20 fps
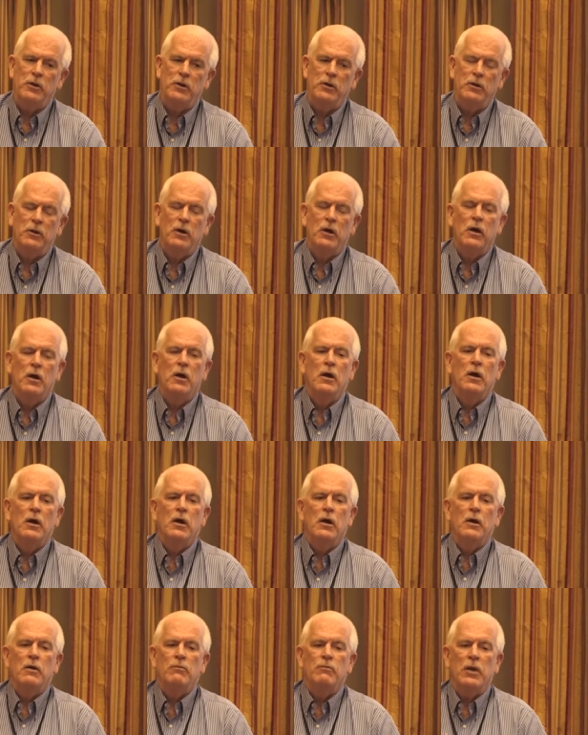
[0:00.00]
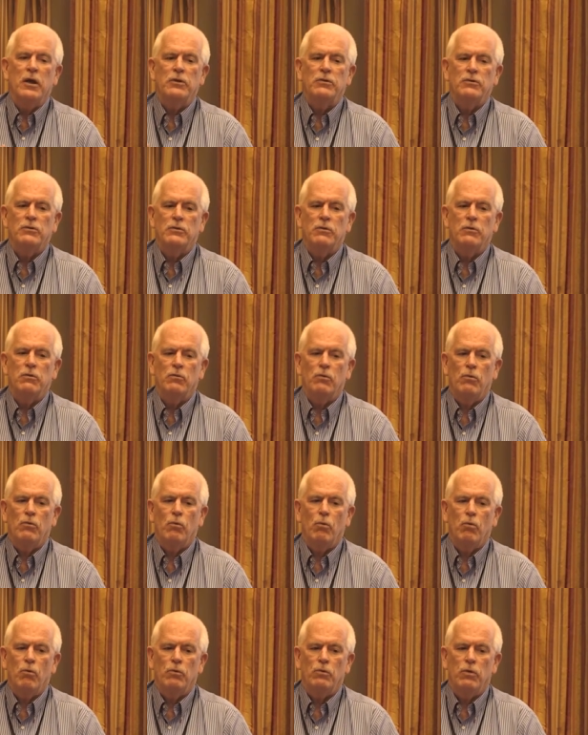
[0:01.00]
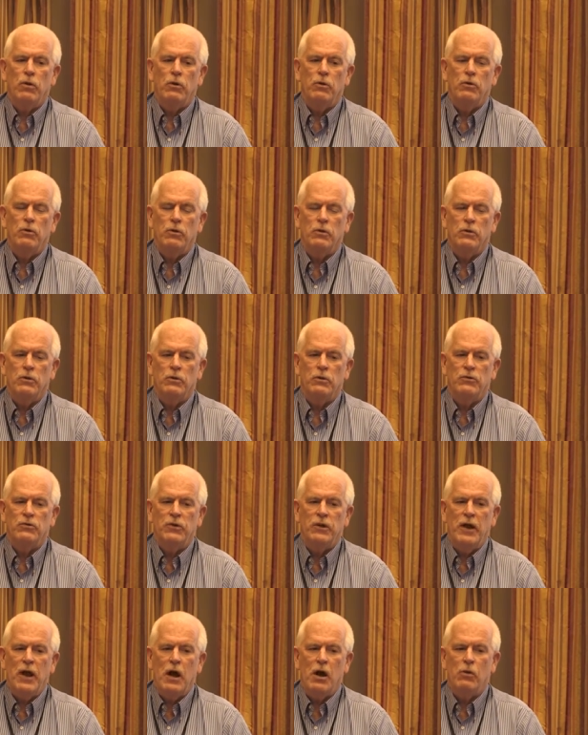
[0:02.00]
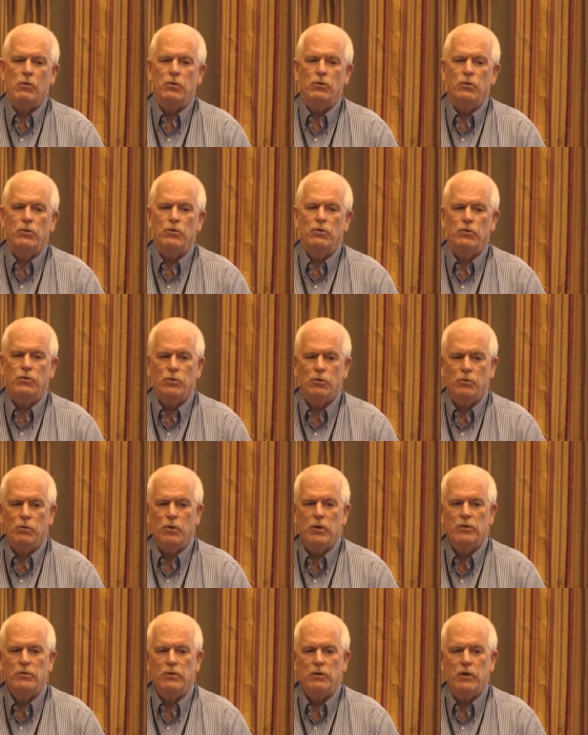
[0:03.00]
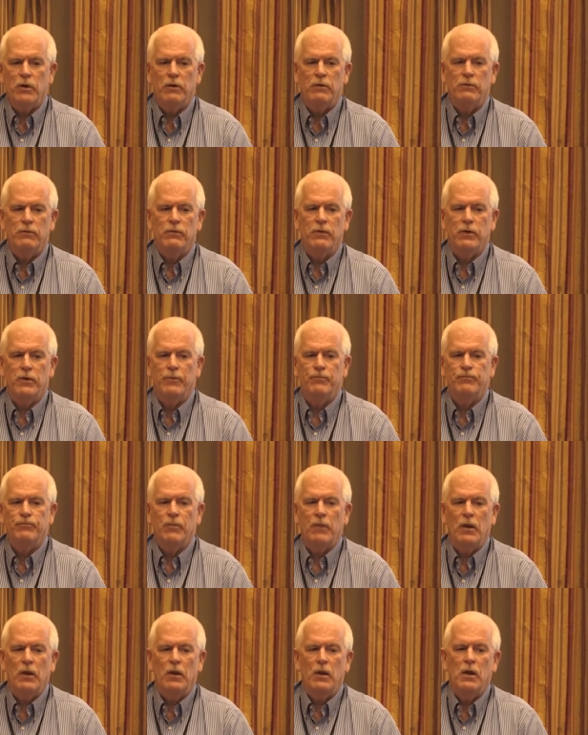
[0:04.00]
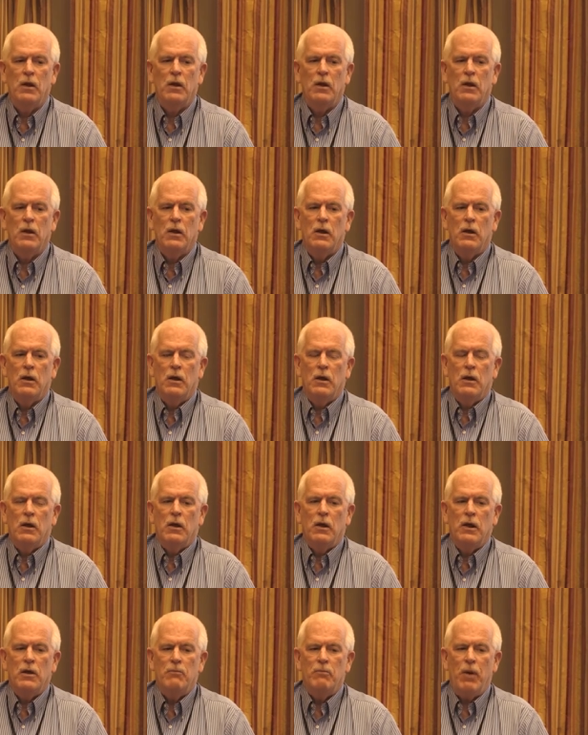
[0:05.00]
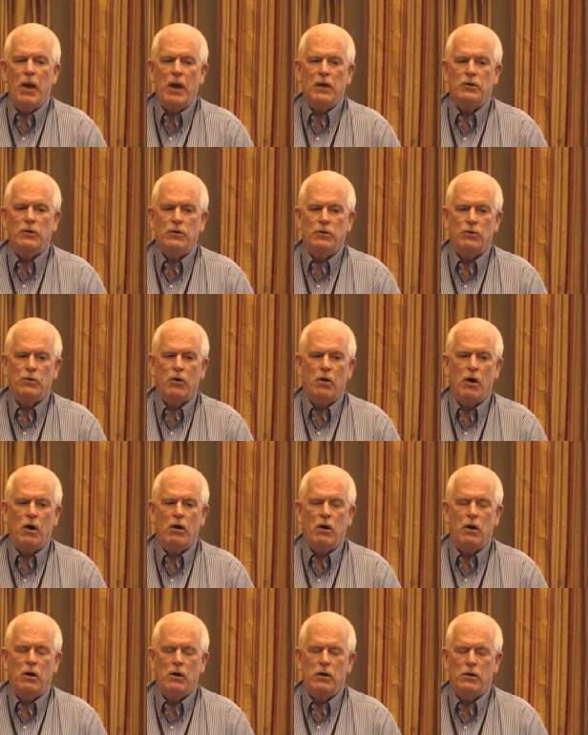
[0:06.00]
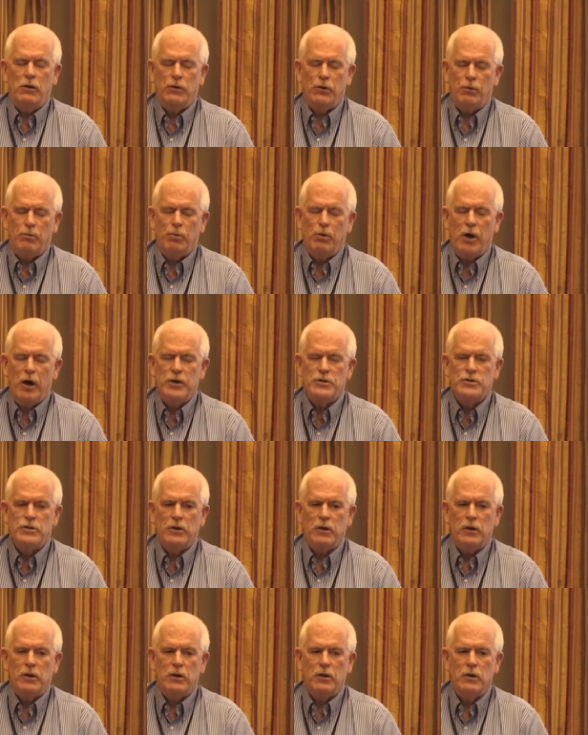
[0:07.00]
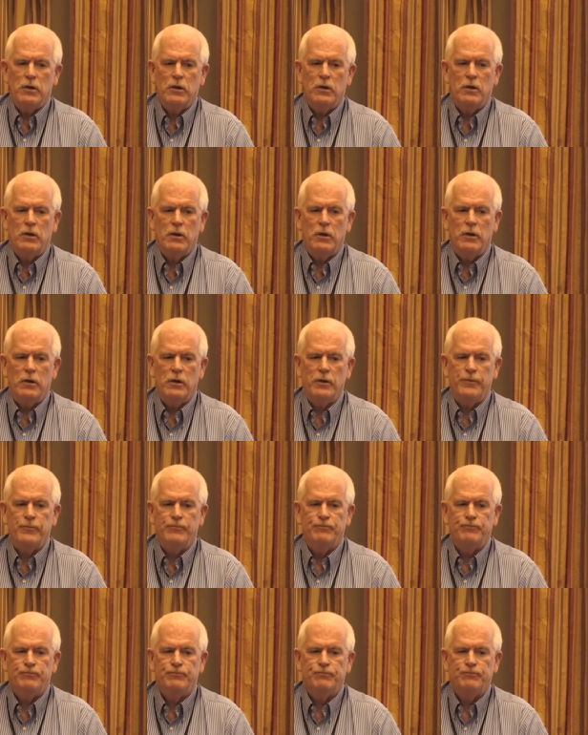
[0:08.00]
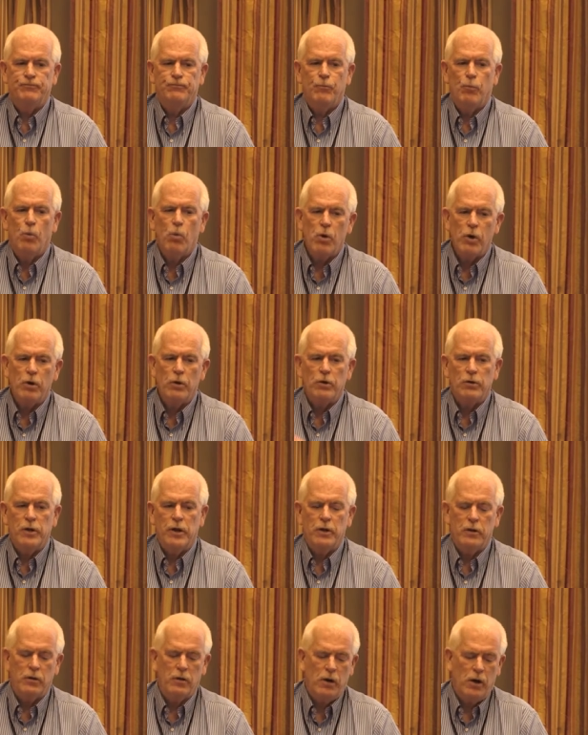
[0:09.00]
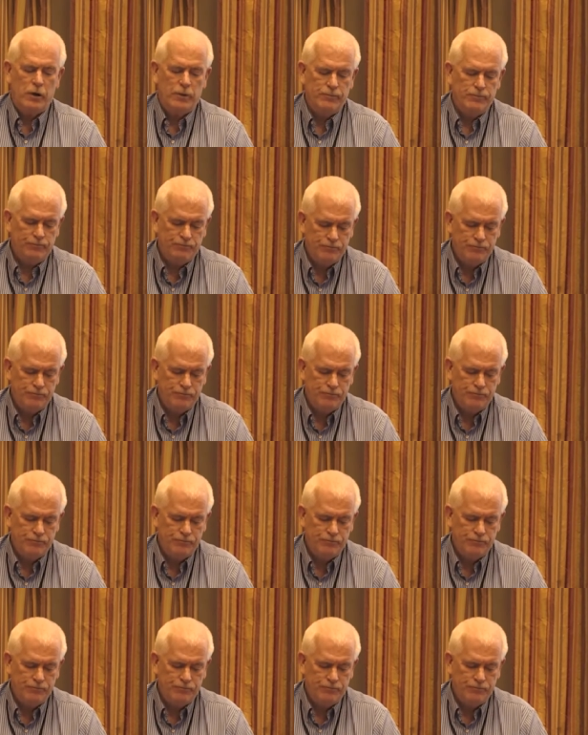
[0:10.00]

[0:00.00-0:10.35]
it makes, you can see how it reduces the risk of impacting your project work later on.